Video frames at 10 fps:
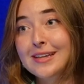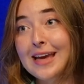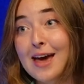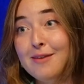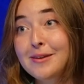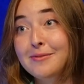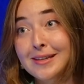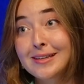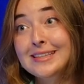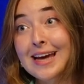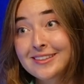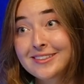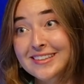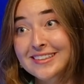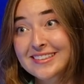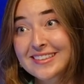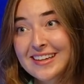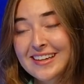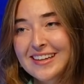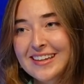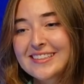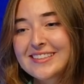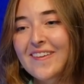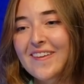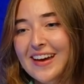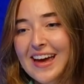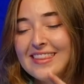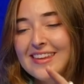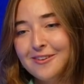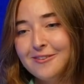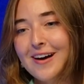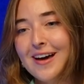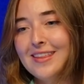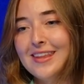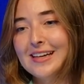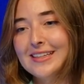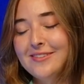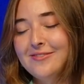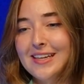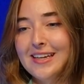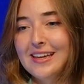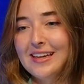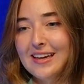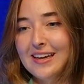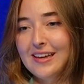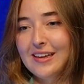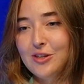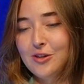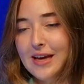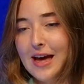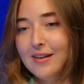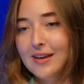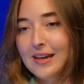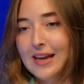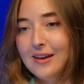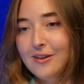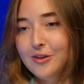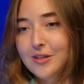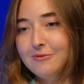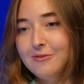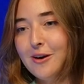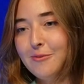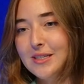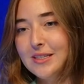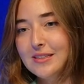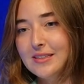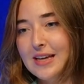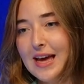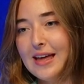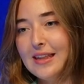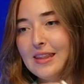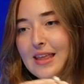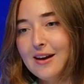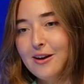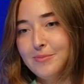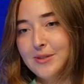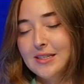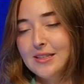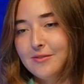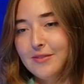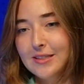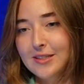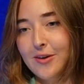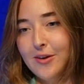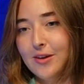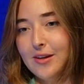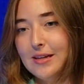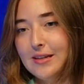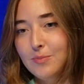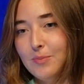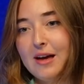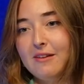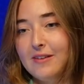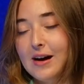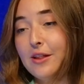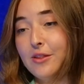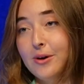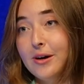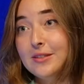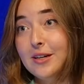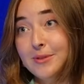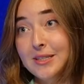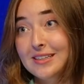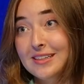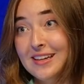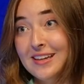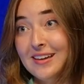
can be really dangerous. So, and then you'll find in the activity, you calculate all your different options, and that option, the rent to own, is by far the worst option.